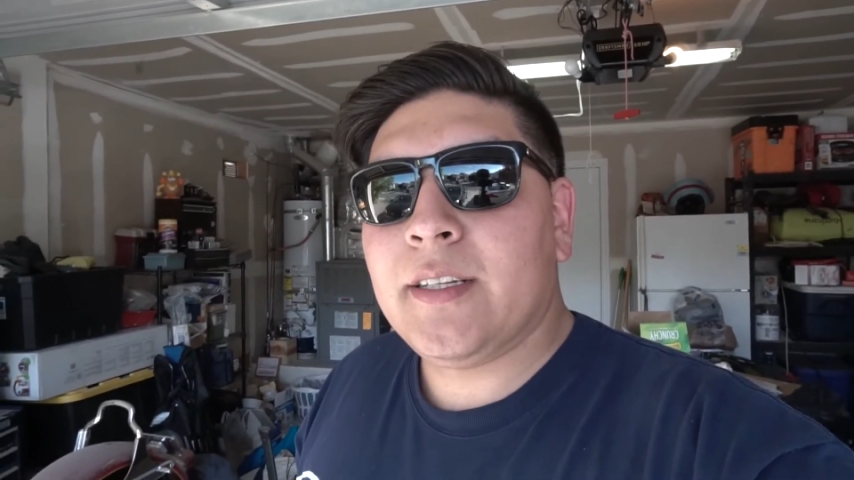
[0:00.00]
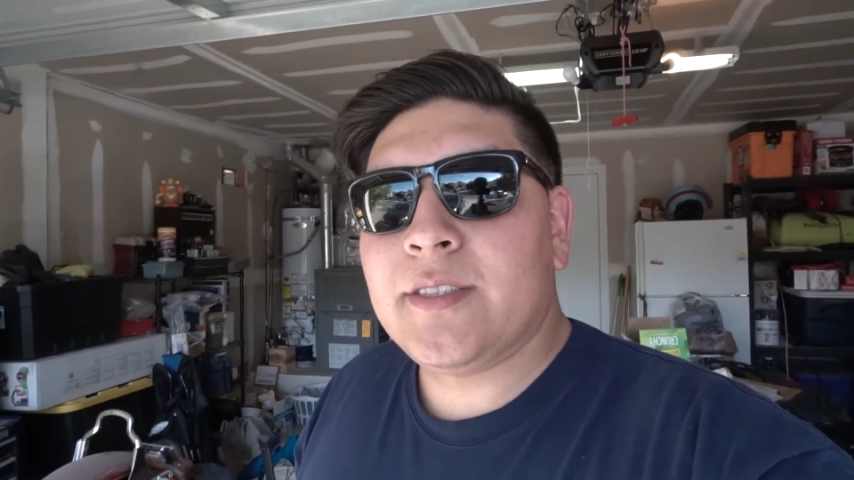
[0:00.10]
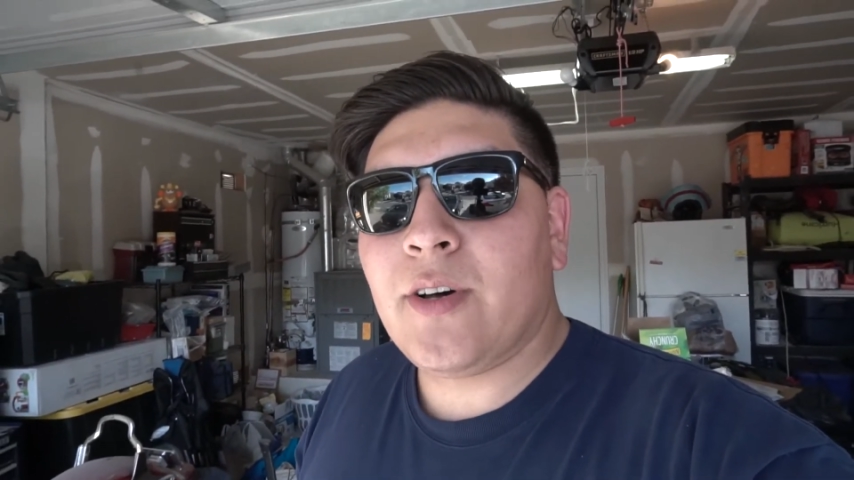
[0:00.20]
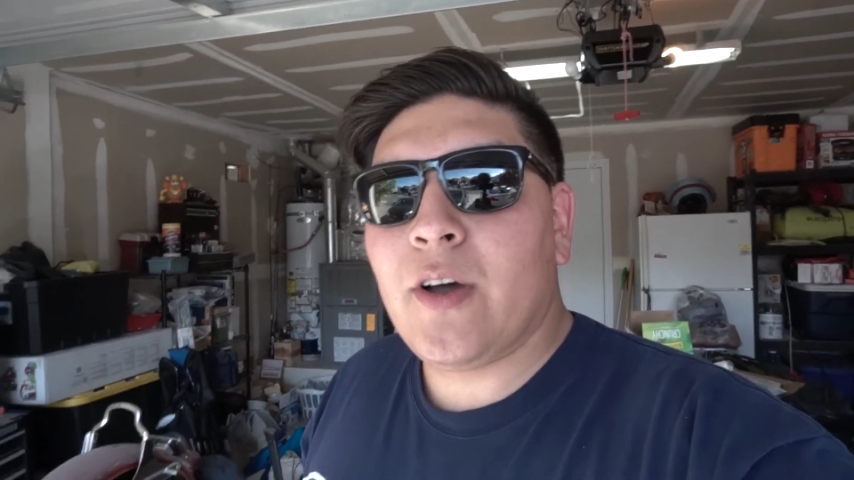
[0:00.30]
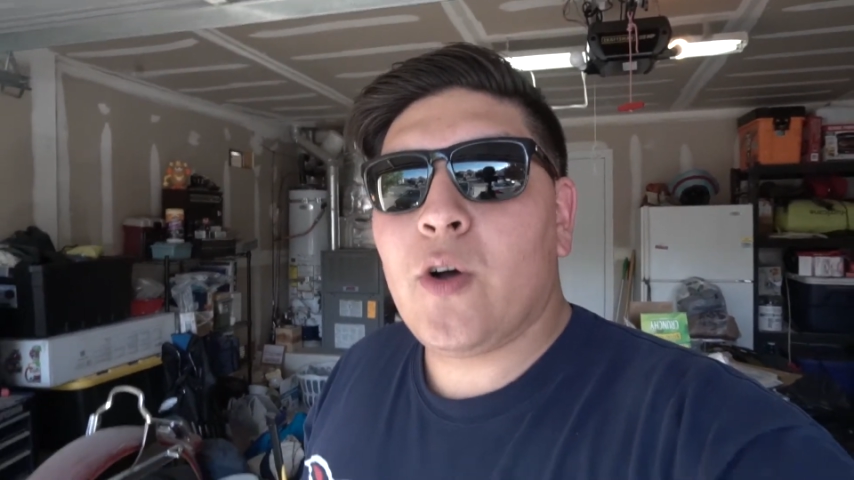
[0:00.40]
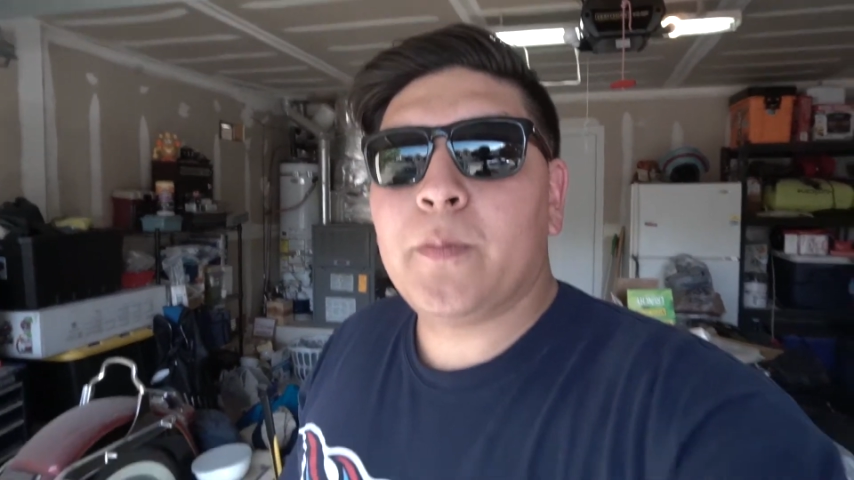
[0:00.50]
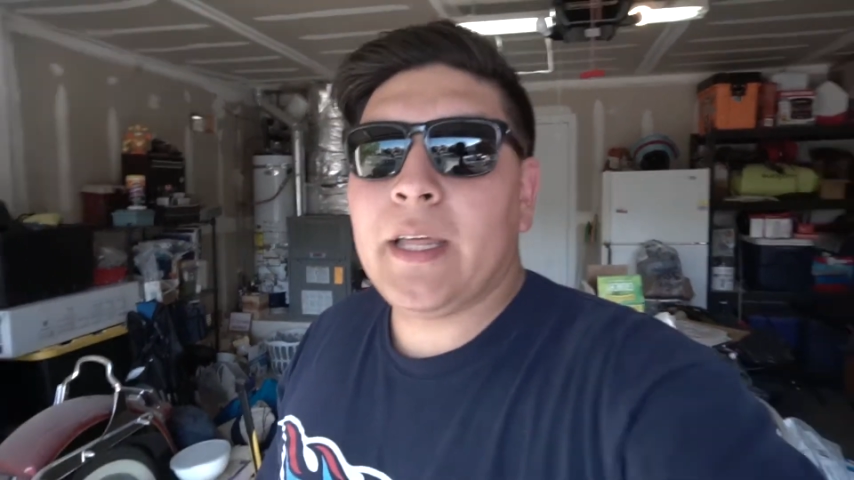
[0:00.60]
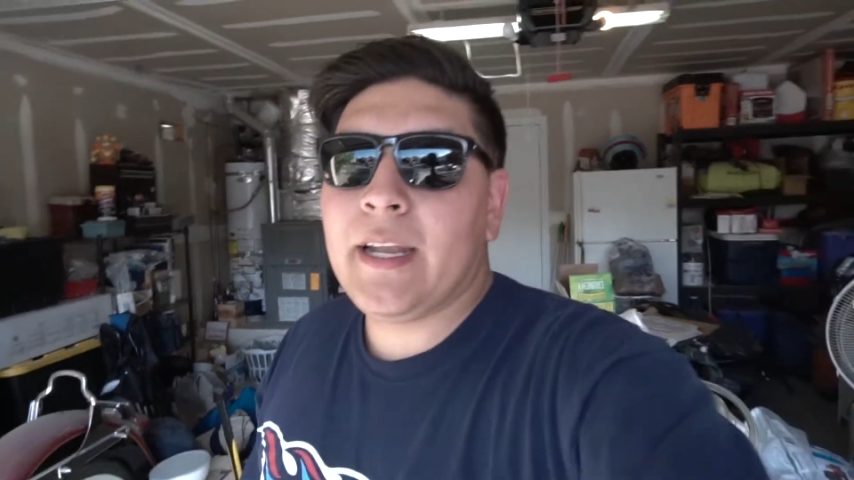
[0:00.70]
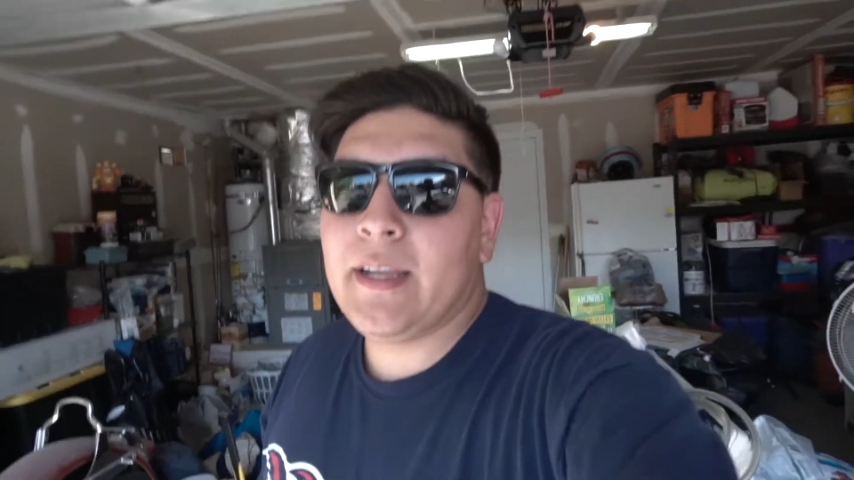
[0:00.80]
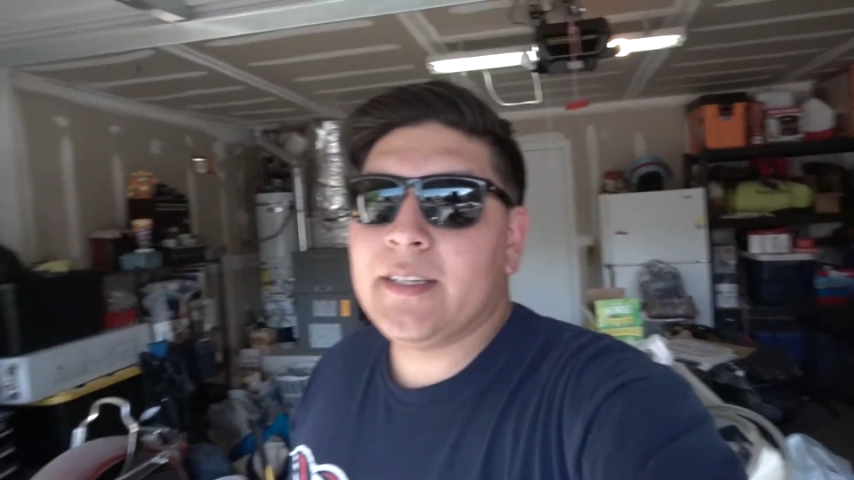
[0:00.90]
so I hope
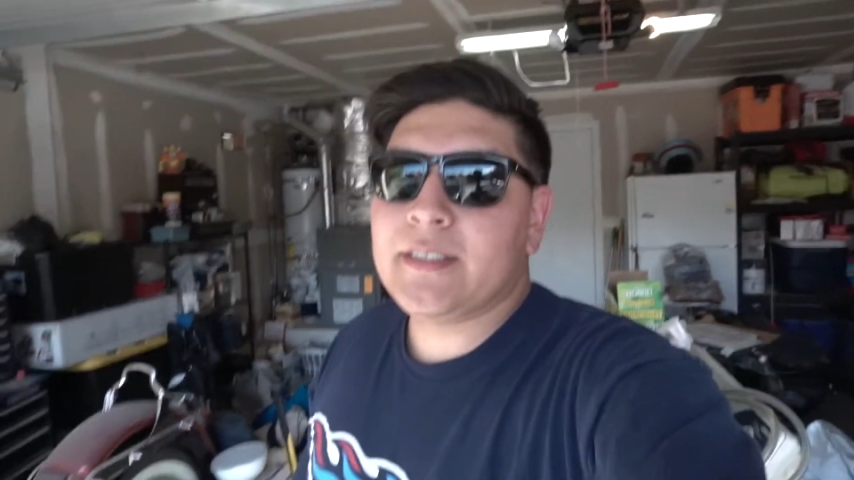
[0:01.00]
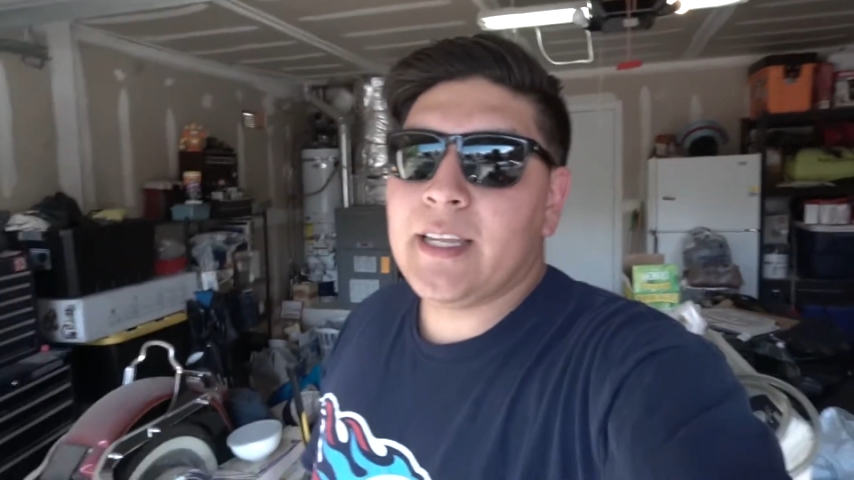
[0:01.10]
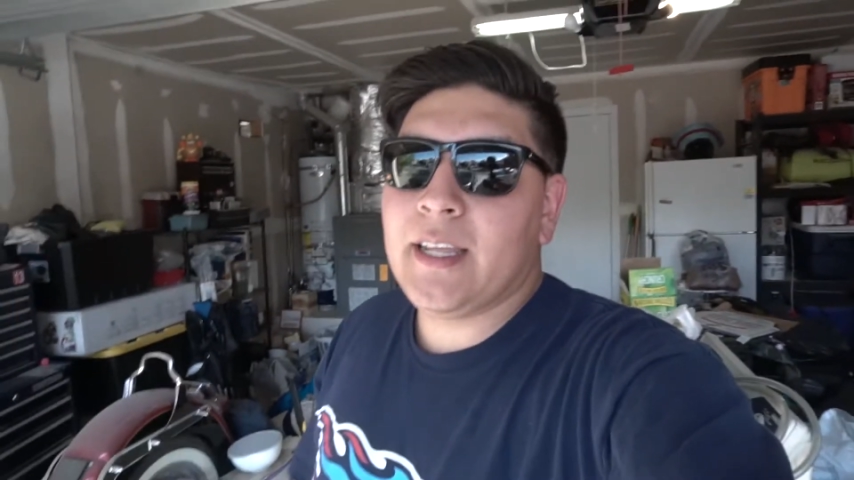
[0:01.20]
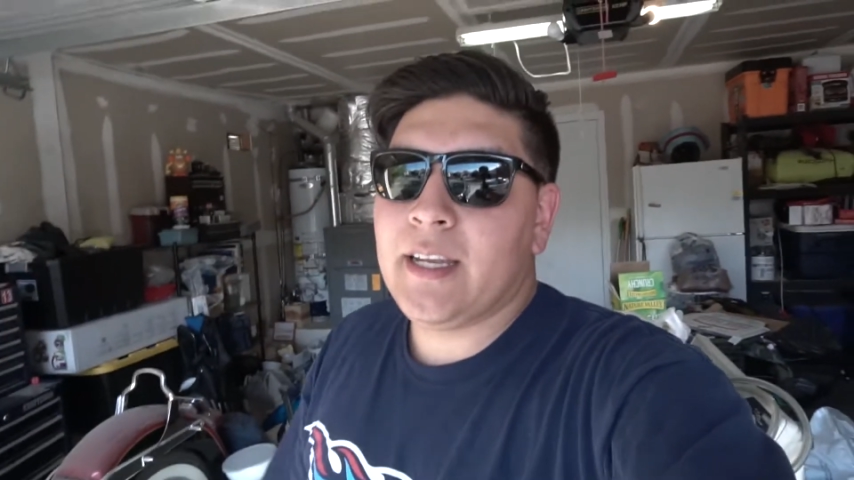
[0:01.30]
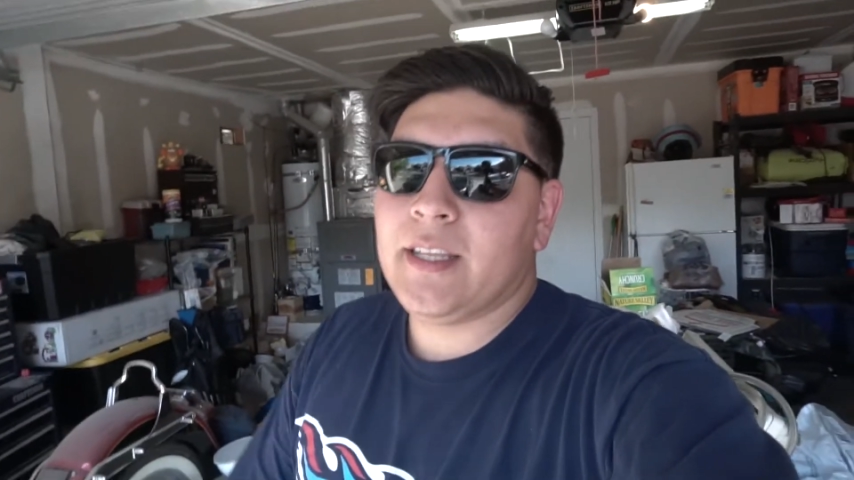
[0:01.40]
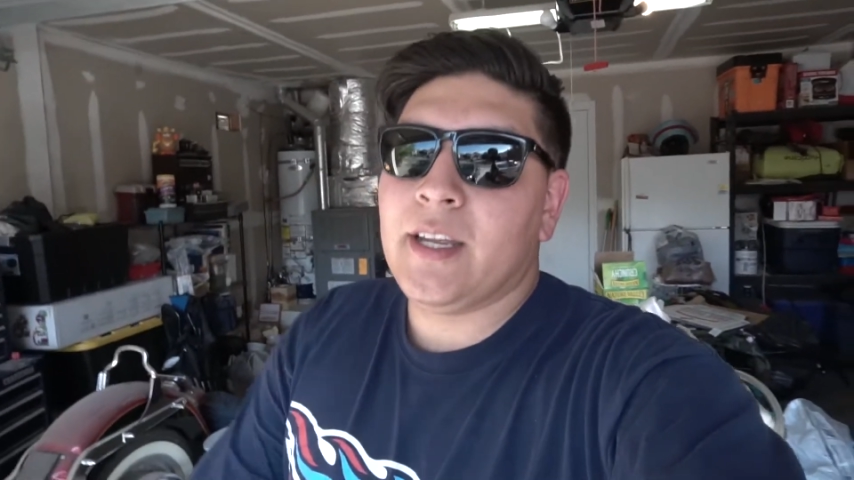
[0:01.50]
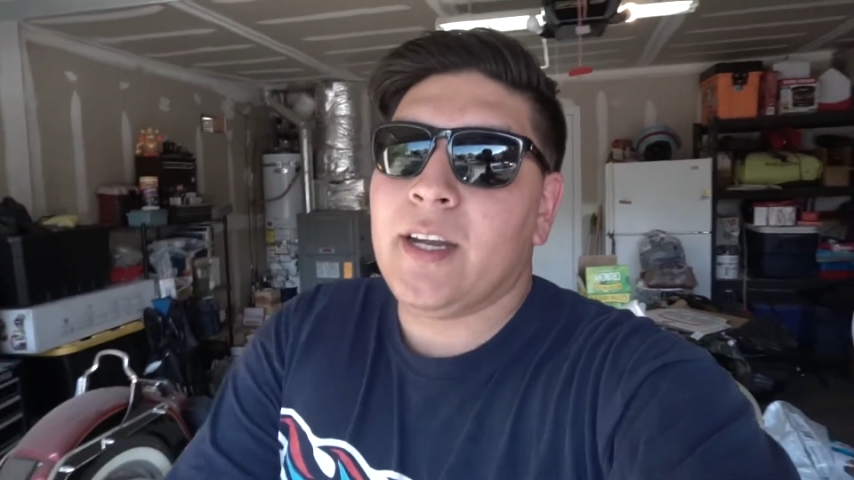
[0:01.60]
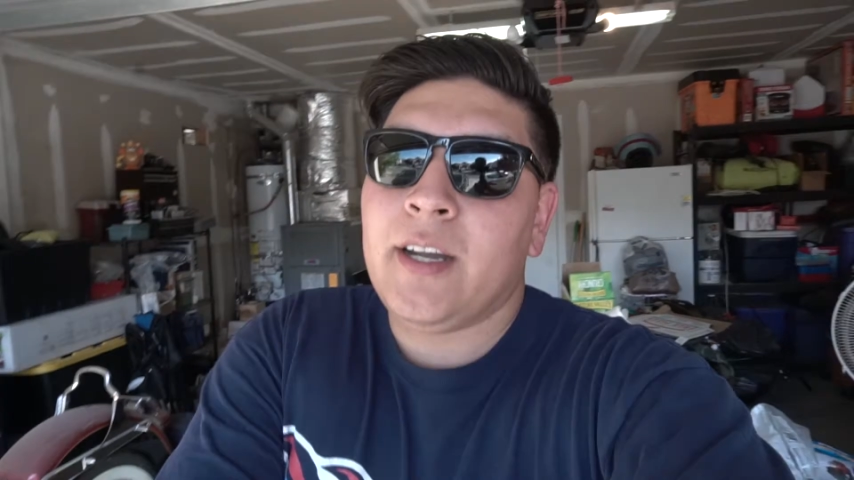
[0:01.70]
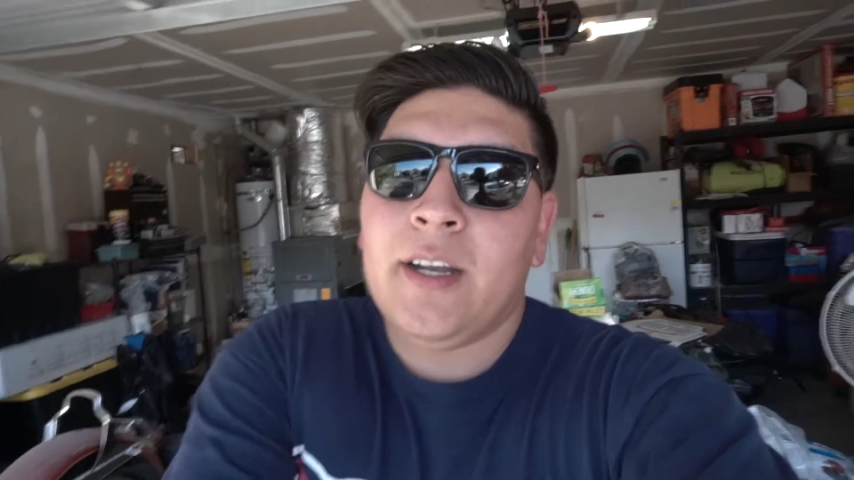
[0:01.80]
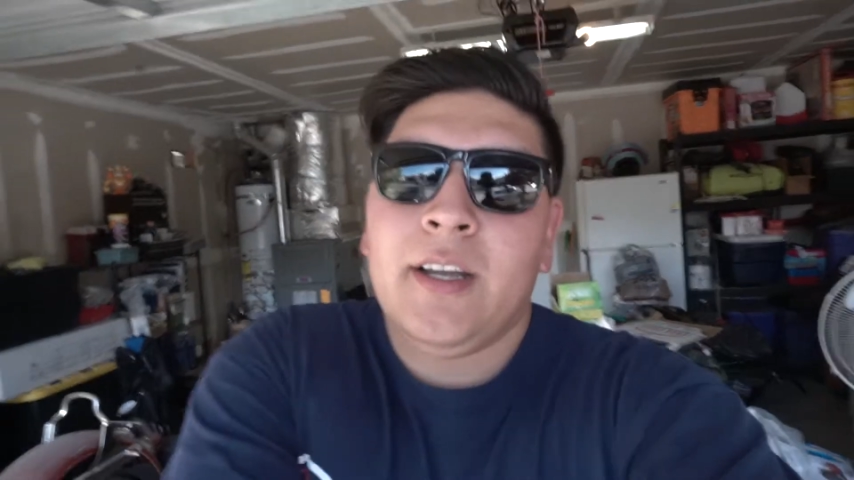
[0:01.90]
that it stayed in there.